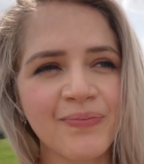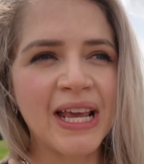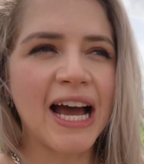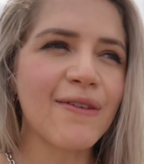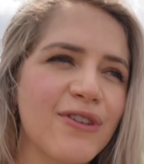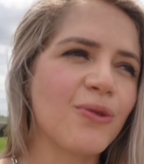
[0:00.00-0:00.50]

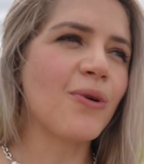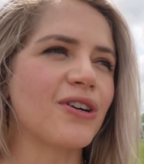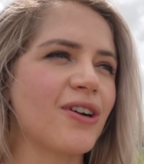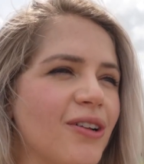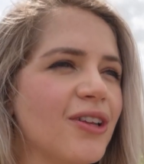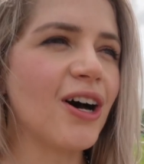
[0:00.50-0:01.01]
having to work
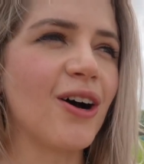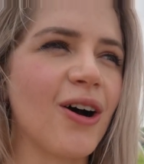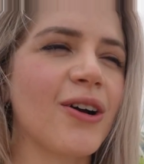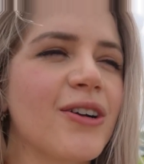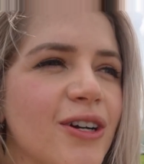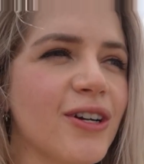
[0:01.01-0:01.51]
a lot
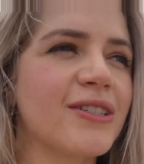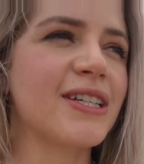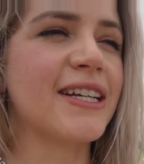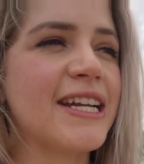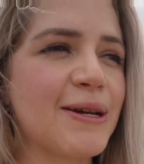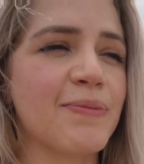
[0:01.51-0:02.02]
harder to
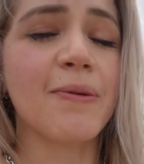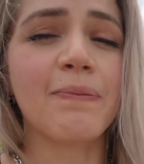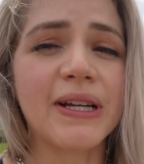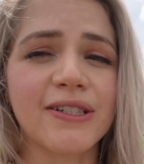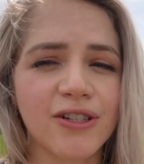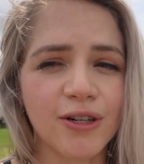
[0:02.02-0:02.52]
keep a
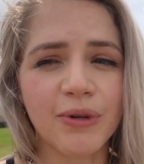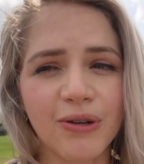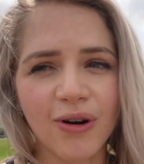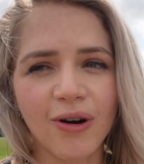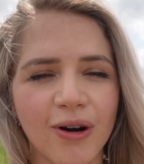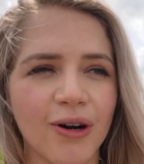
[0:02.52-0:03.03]
big turbo
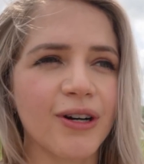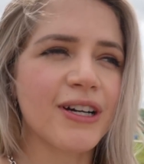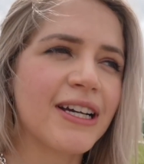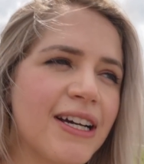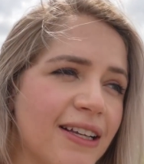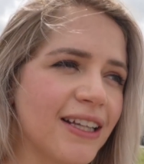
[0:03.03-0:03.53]
car
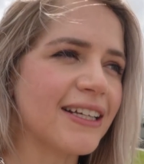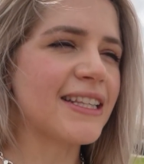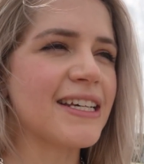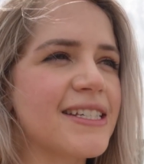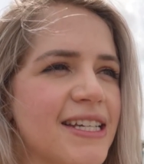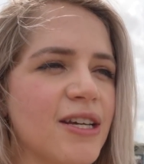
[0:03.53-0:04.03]
like
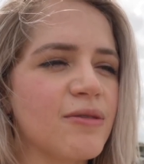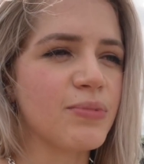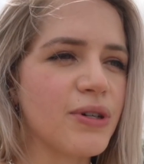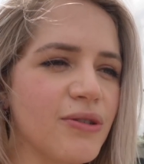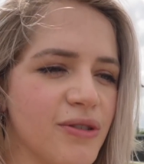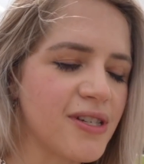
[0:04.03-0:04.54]
this in
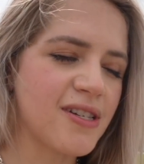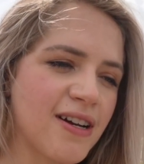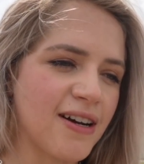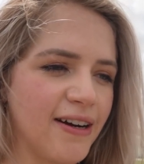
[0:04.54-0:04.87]
boost.